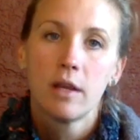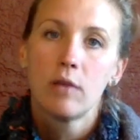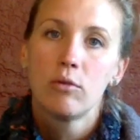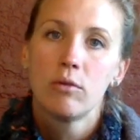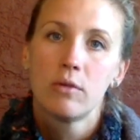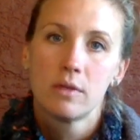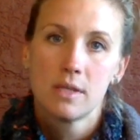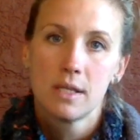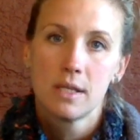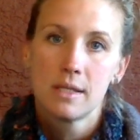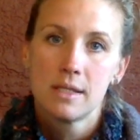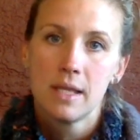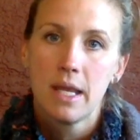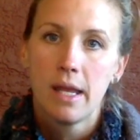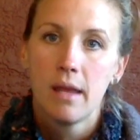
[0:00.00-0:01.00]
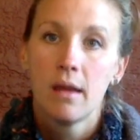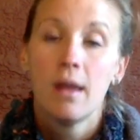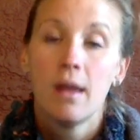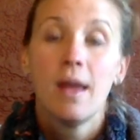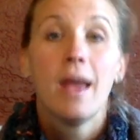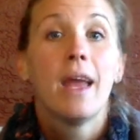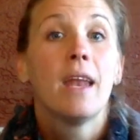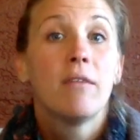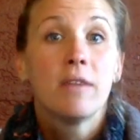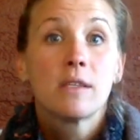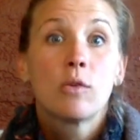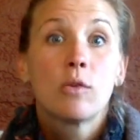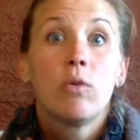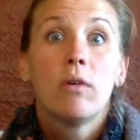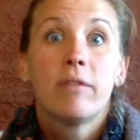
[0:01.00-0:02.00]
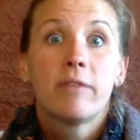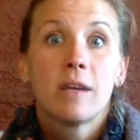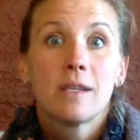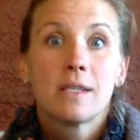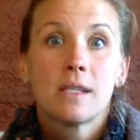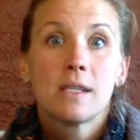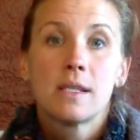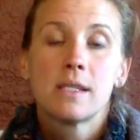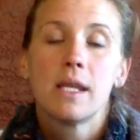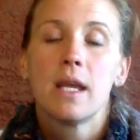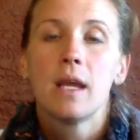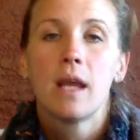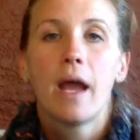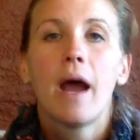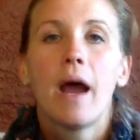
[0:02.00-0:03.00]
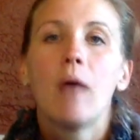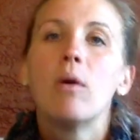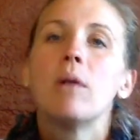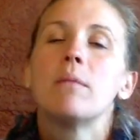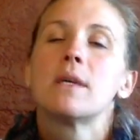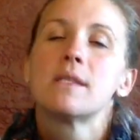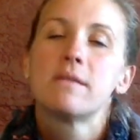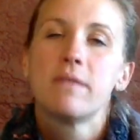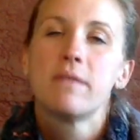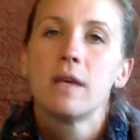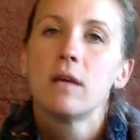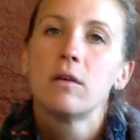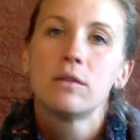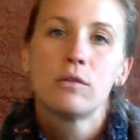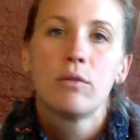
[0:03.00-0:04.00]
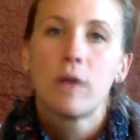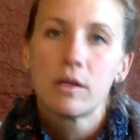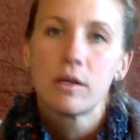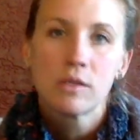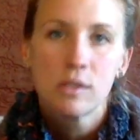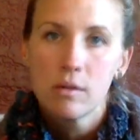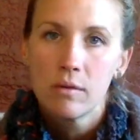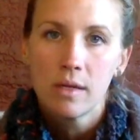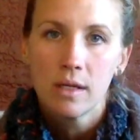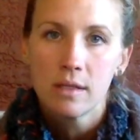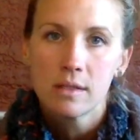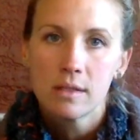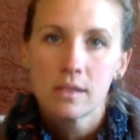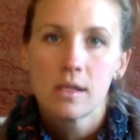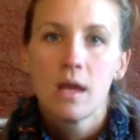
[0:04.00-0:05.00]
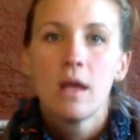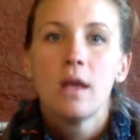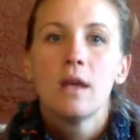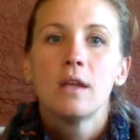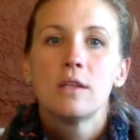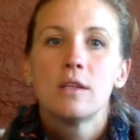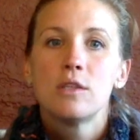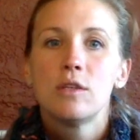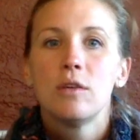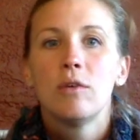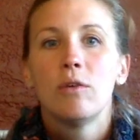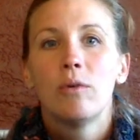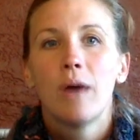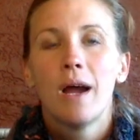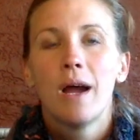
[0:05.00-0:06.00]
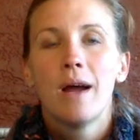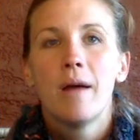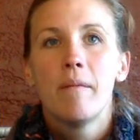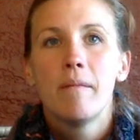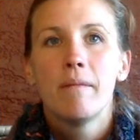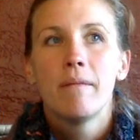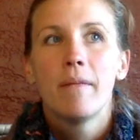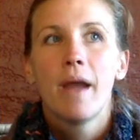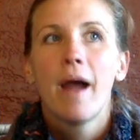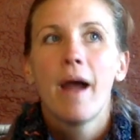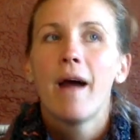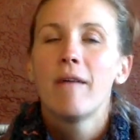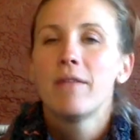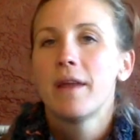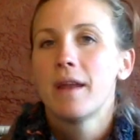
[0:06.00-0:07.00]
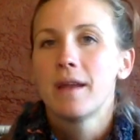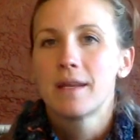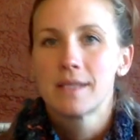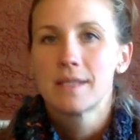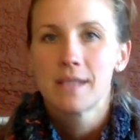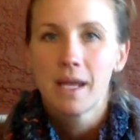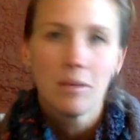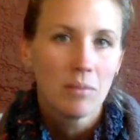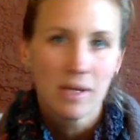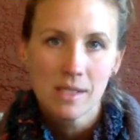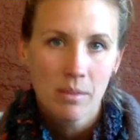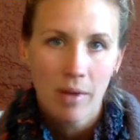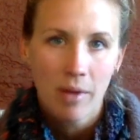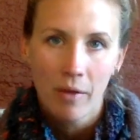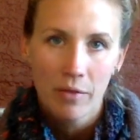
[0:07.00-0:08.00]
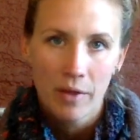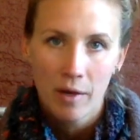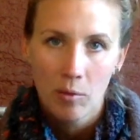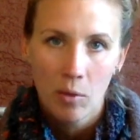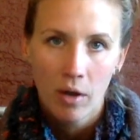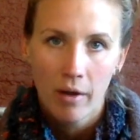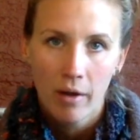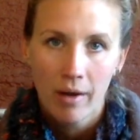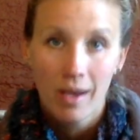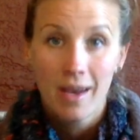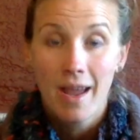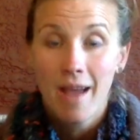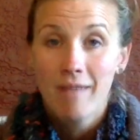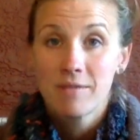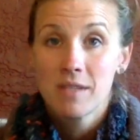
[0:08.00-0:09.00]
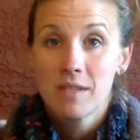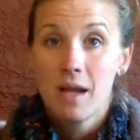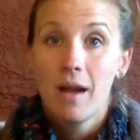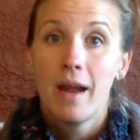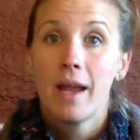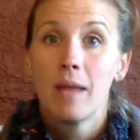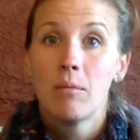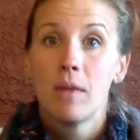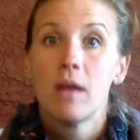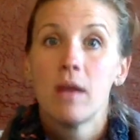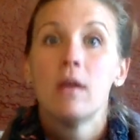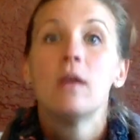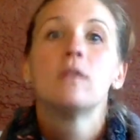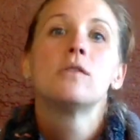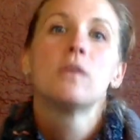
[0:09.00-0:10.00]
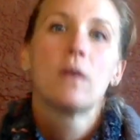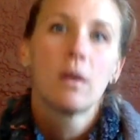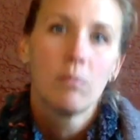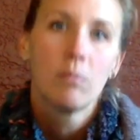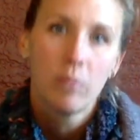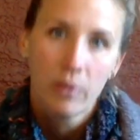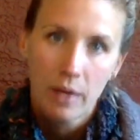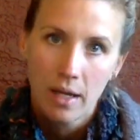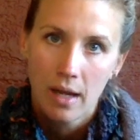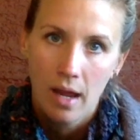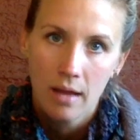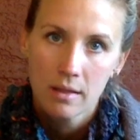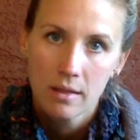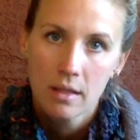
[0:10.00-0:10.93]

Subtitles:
cool to see. And if it's cool for us to see, how it must feel to our students to have that excitement about their work and have time to complete it.